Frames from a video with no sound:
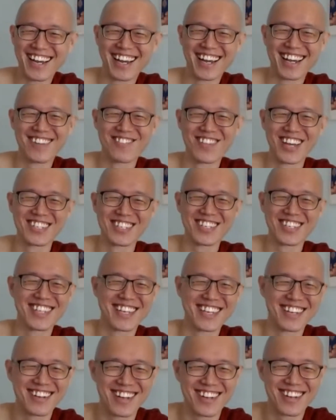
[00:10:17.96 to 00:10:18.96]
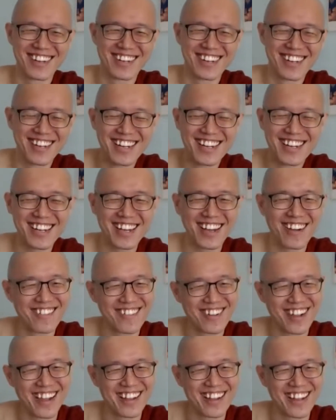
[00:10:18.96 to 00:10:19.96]
I imagine they go and kind of
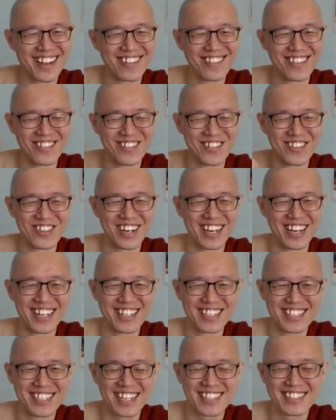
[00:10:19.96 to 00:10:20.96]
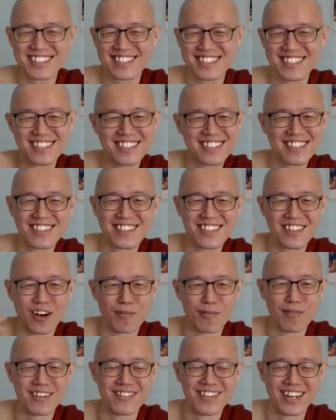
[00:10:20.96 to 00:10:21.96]
meh with you, right? Just
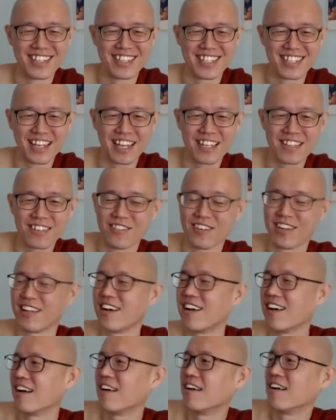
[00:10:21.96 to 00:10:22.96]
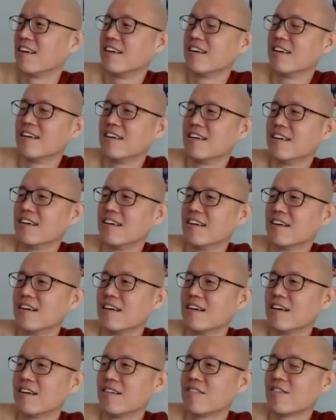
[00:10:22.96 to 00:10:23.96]
normal ranting. Then you,
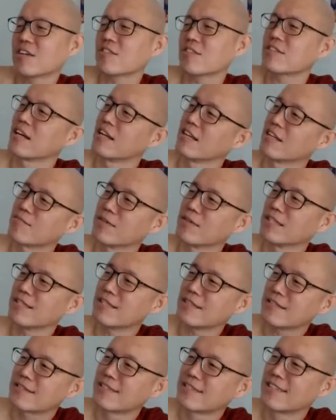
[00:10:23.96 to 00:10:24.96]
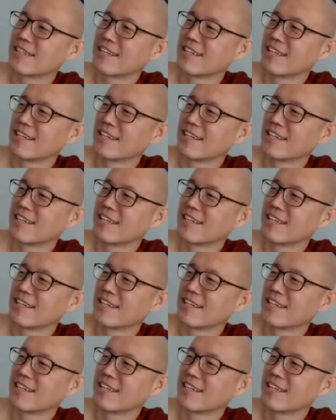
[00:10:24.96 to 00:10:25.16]
why are you telling me this?